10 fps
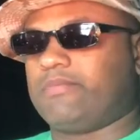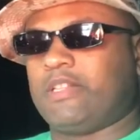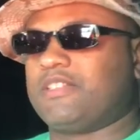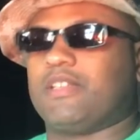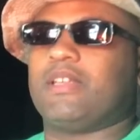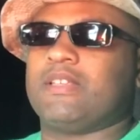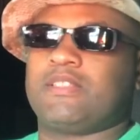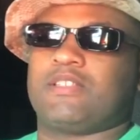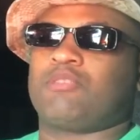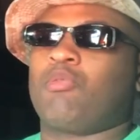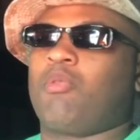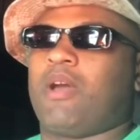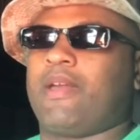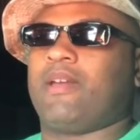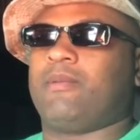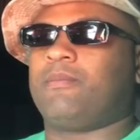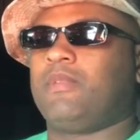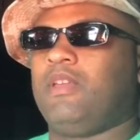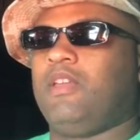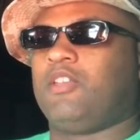It's just who I am.
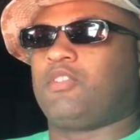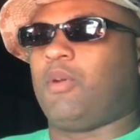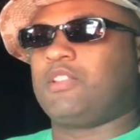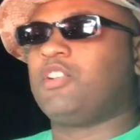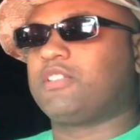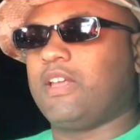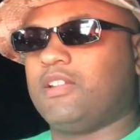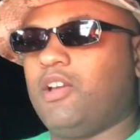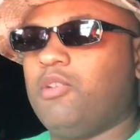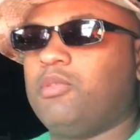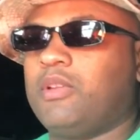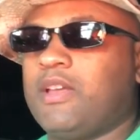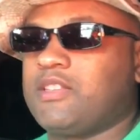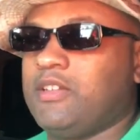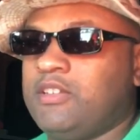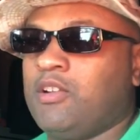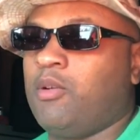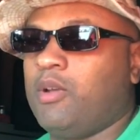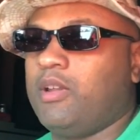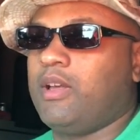So I took that load. I said, you
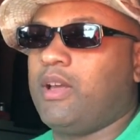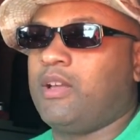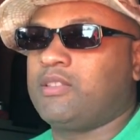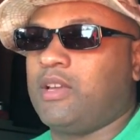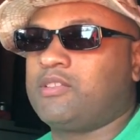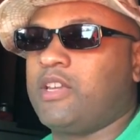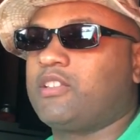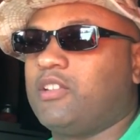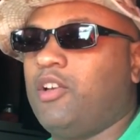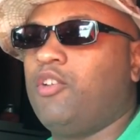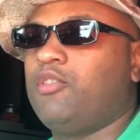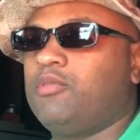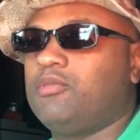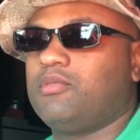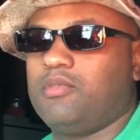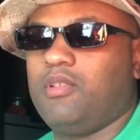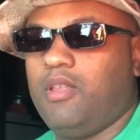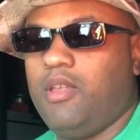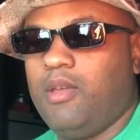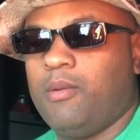know what, I'll take the load.
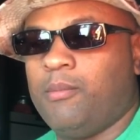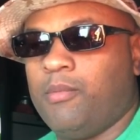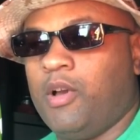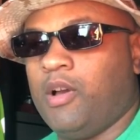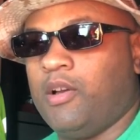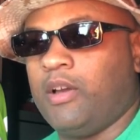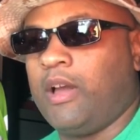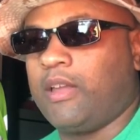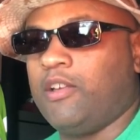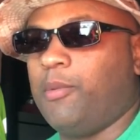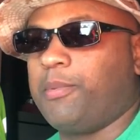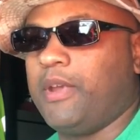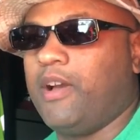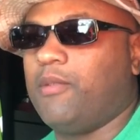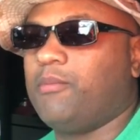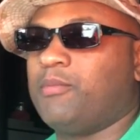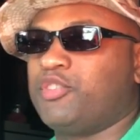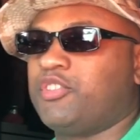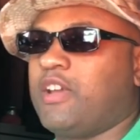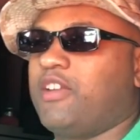I can help you out,
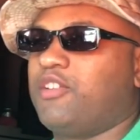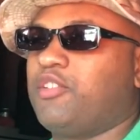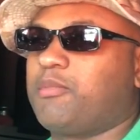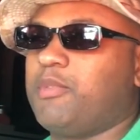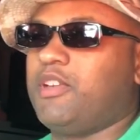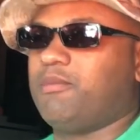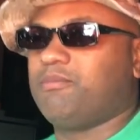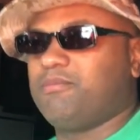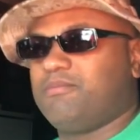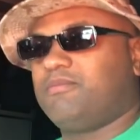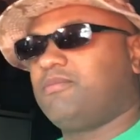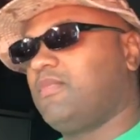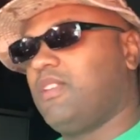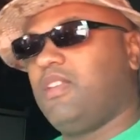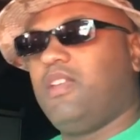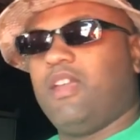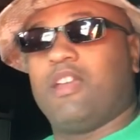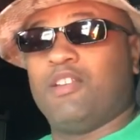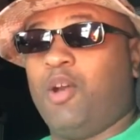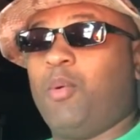but you got to hook me up.
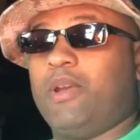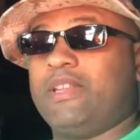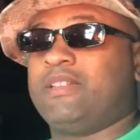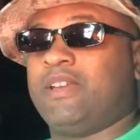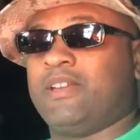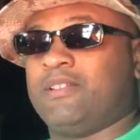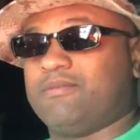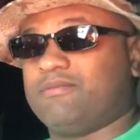And you know what he did?